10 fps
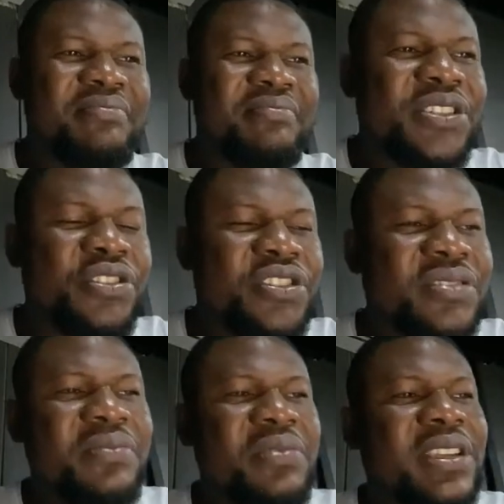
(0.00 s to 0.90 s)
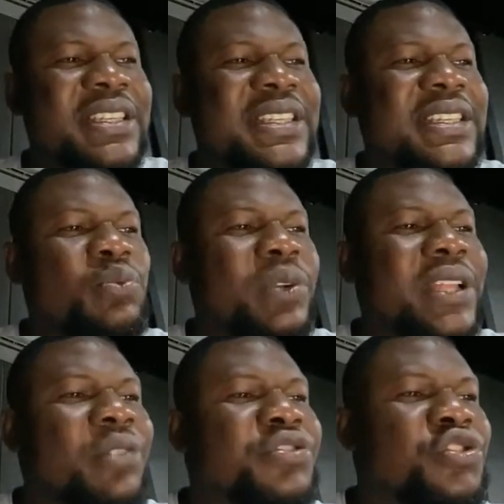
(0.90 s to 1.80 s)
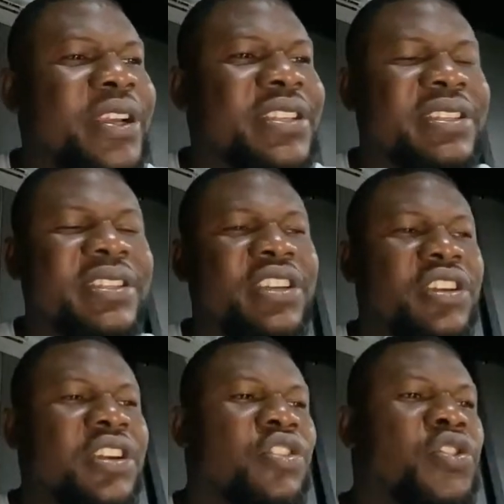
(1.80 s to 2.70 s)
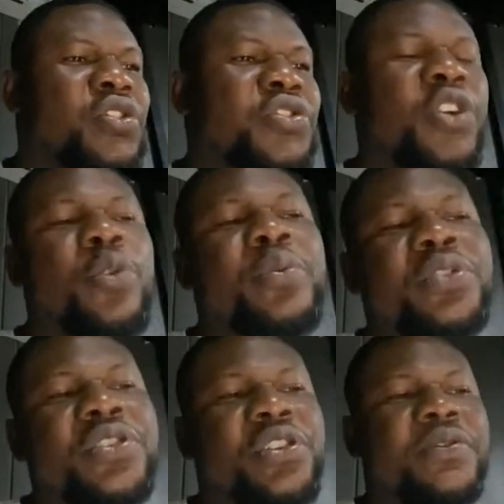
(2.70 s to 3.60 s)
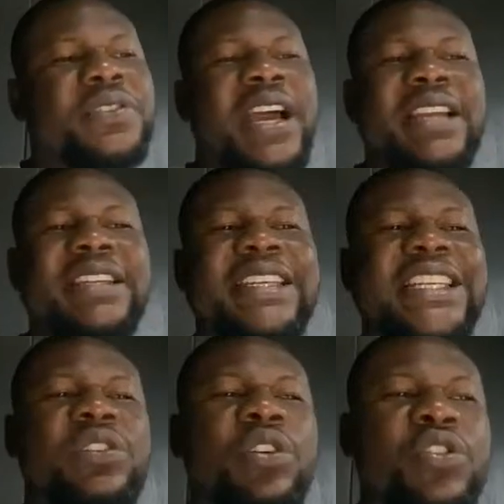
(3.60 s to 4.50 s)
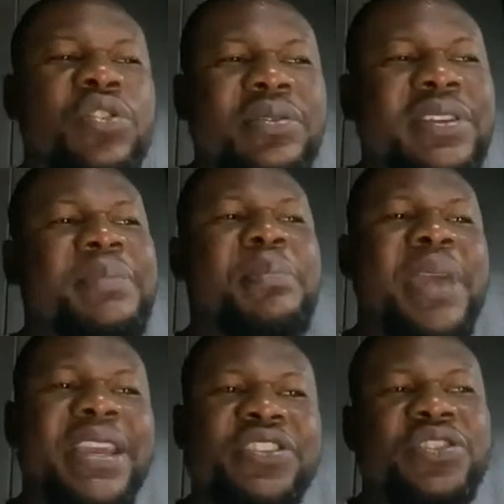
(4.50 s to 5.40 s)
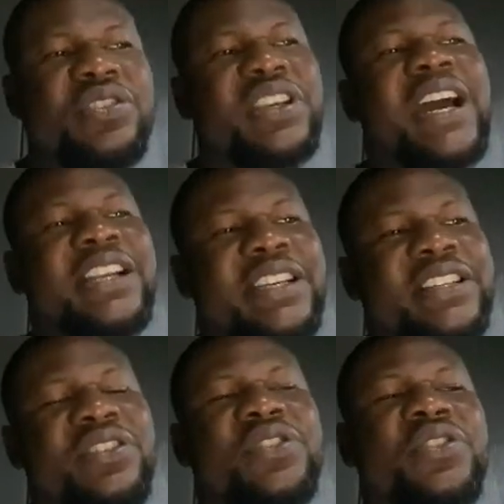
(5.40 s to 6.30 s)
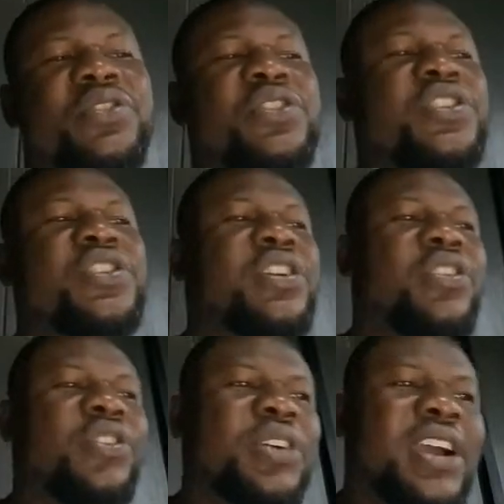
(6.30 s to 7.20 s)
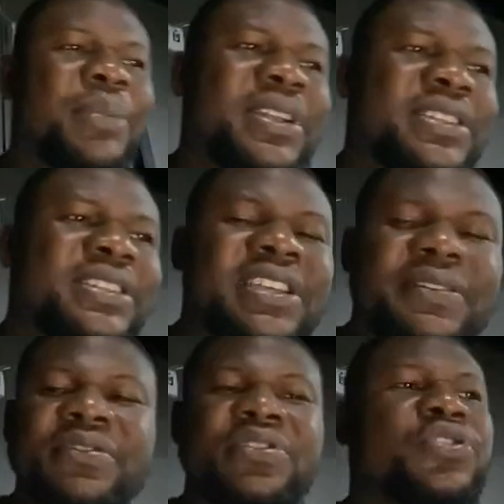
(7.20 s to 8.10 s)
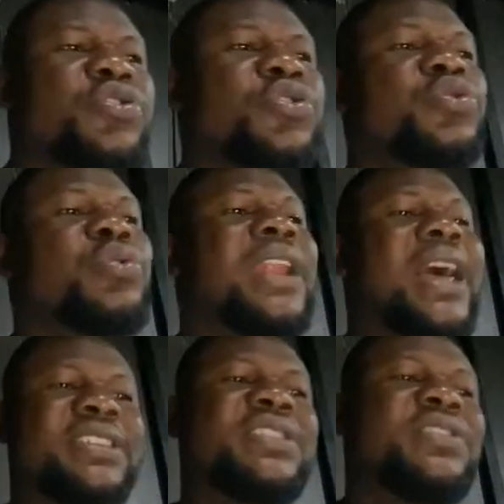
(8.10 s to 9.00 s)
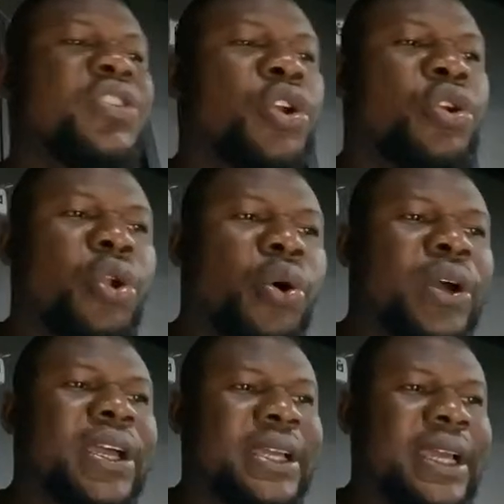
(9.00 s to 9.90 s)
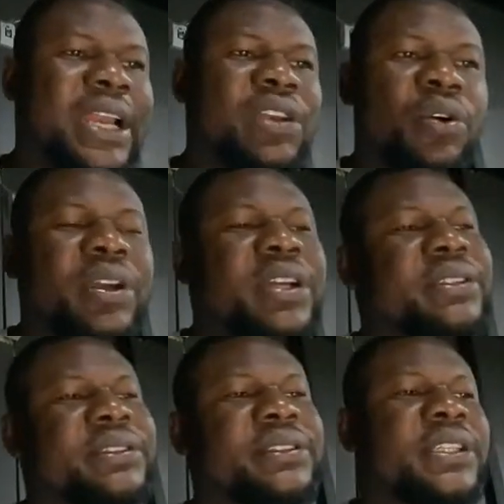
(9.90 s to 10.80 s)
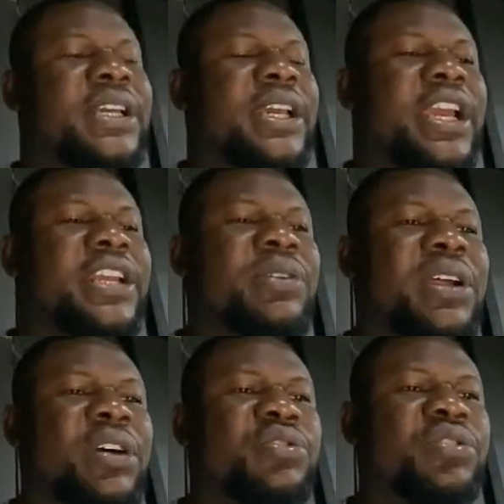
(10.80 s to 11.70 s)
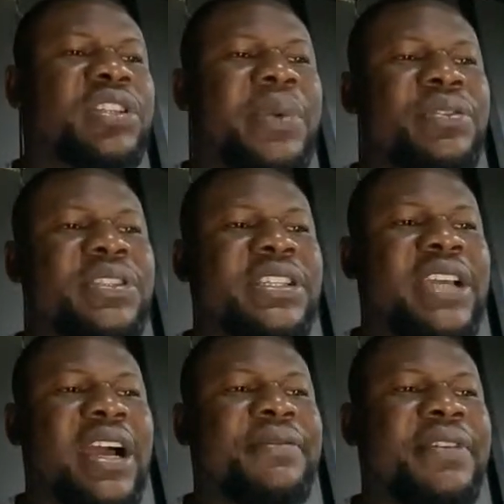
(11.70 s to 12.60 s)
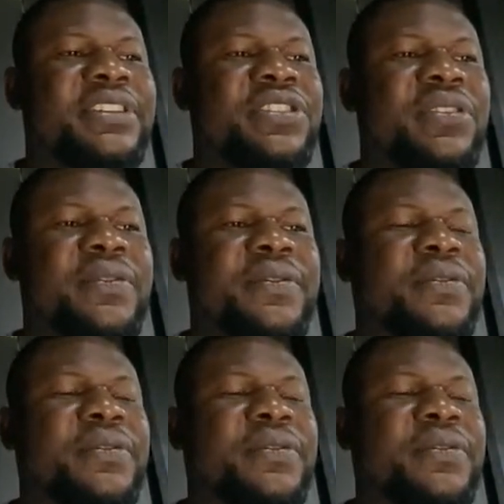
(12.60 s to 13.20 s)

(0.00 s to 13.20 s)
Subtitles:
just without stress, close or open those stops, and in the long run, makes your gadget or your cabinet itself to last long and long. And I also talked about the advantage of